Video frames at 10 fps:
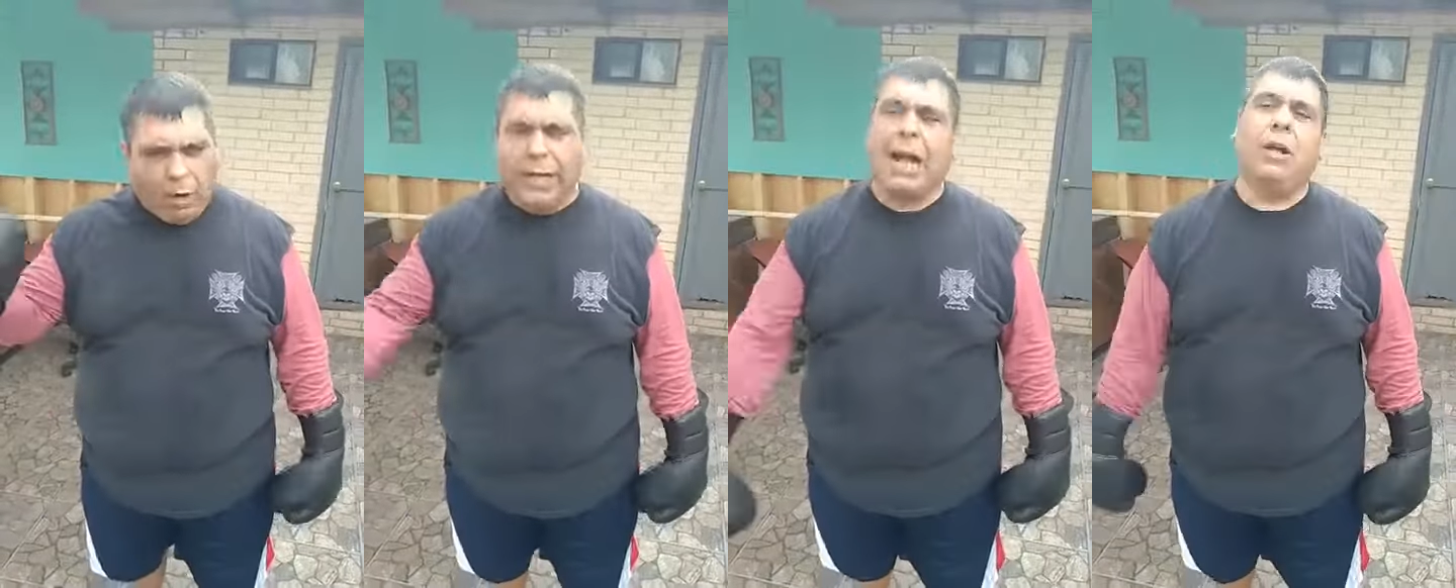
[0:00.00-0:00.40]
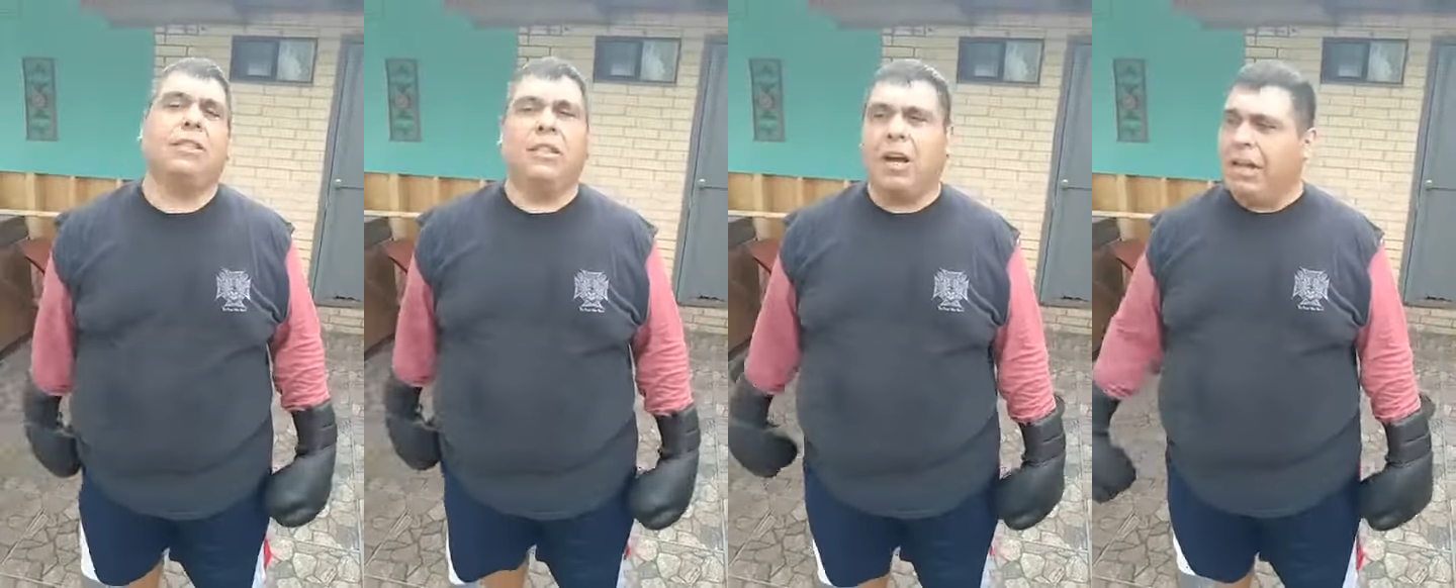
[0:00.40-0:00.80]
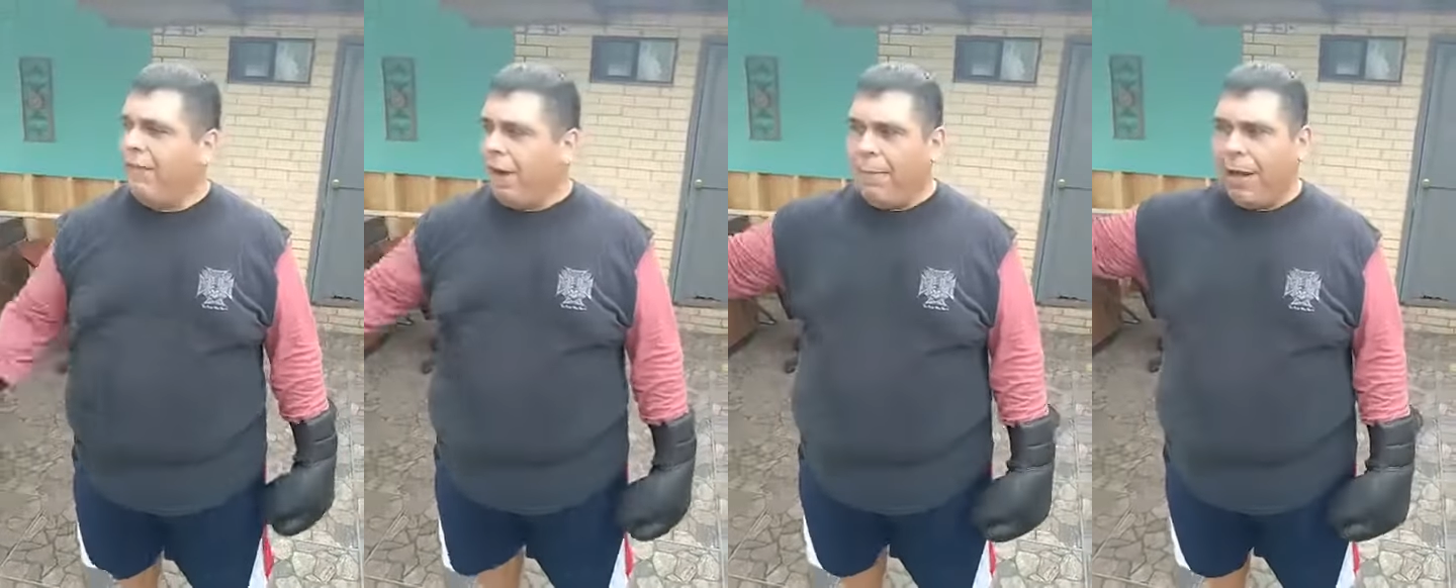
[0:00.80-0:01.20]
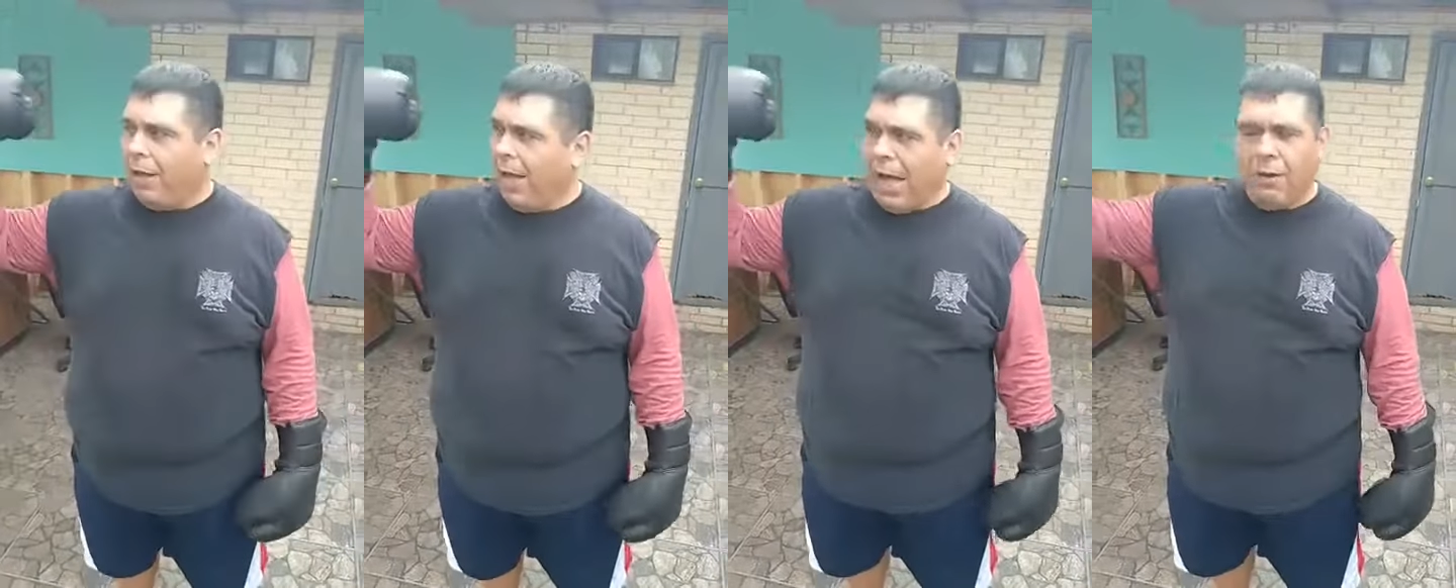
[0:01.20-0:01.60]
workouts done. If I'm
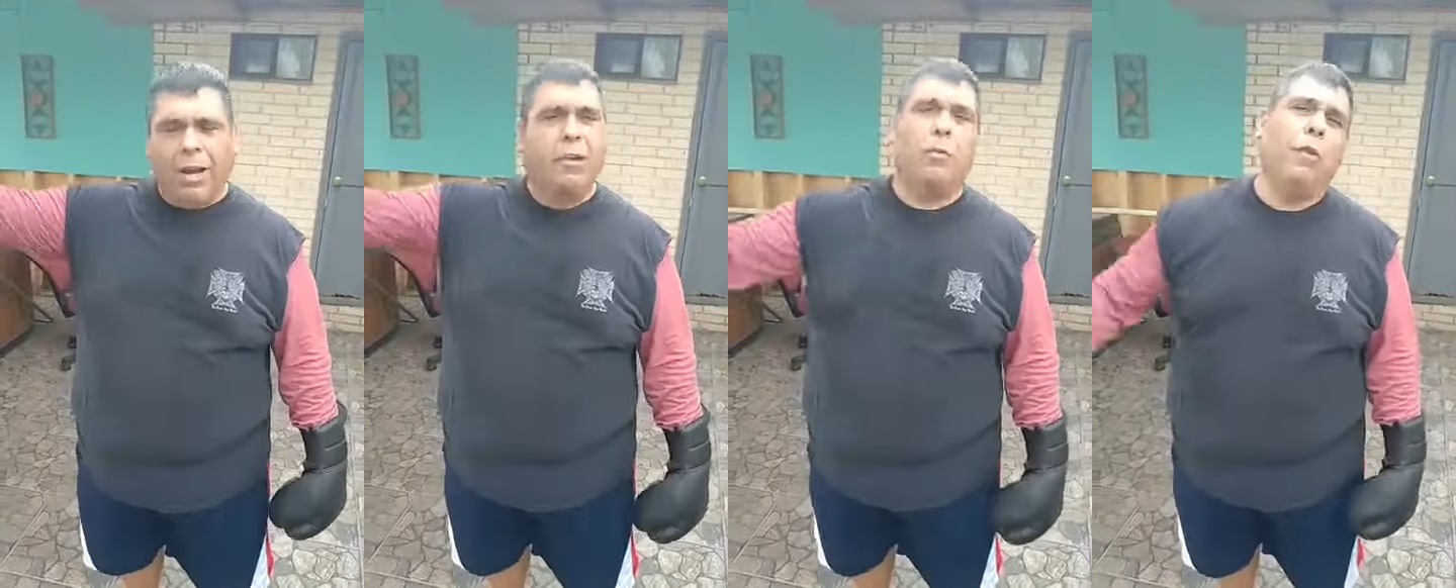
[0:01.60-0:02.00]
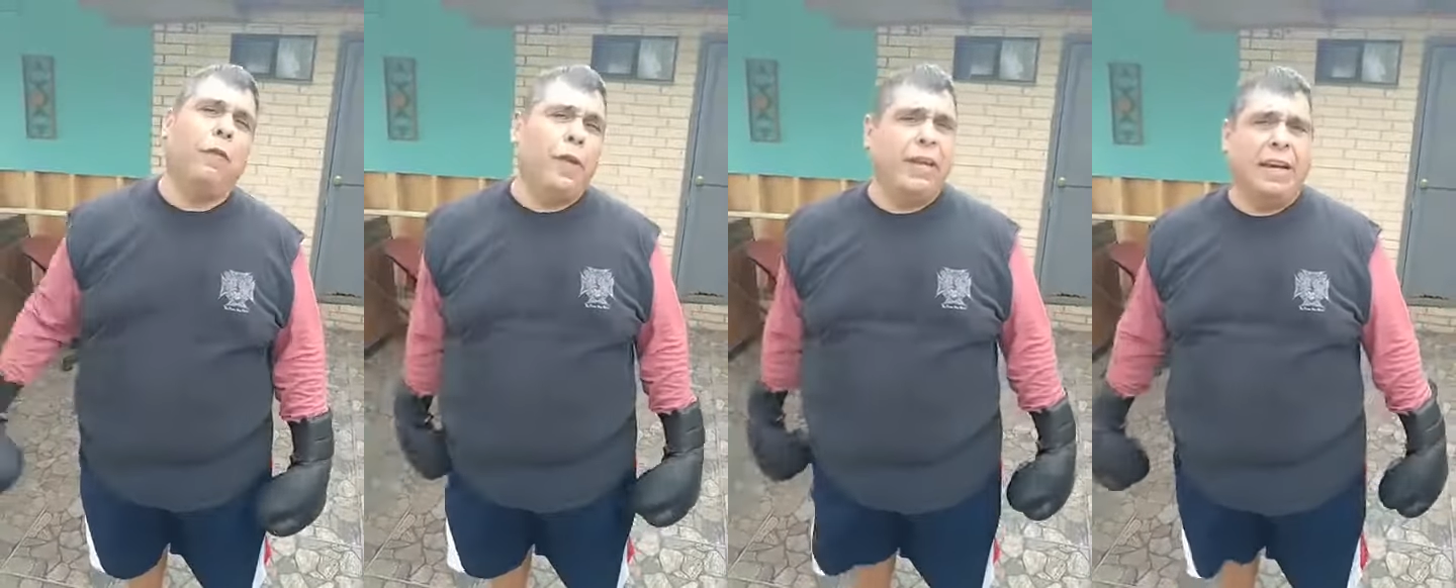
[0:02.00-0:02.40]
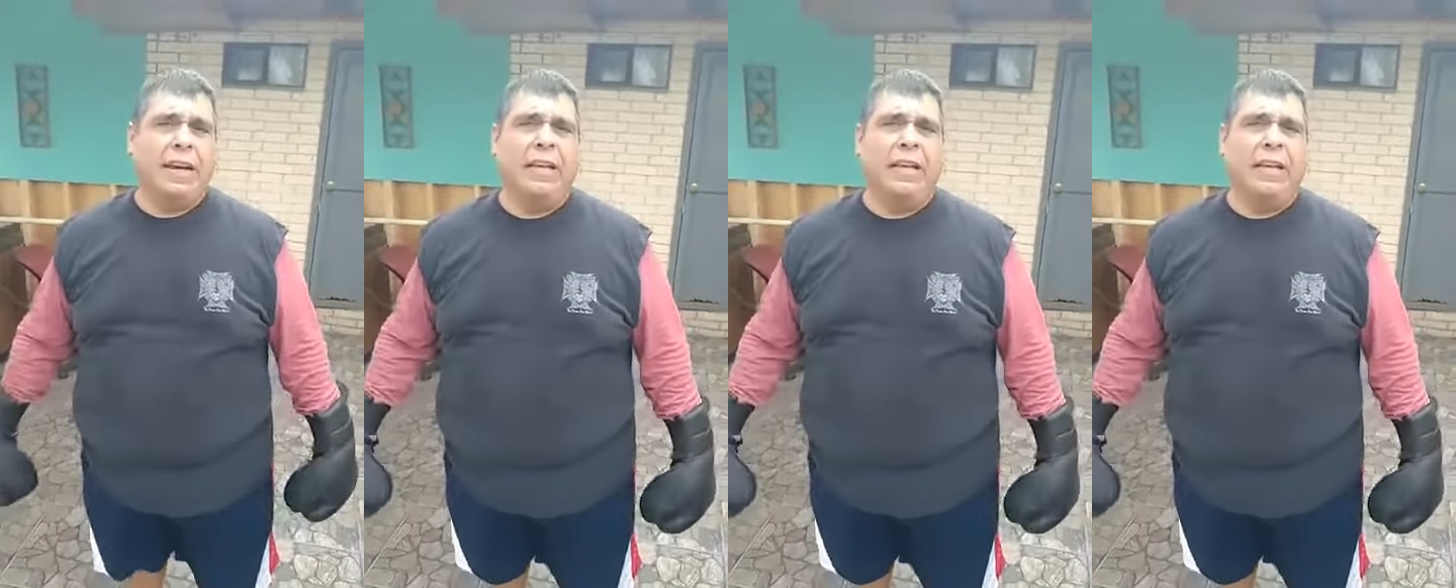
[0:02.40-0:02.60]
out on a roofing,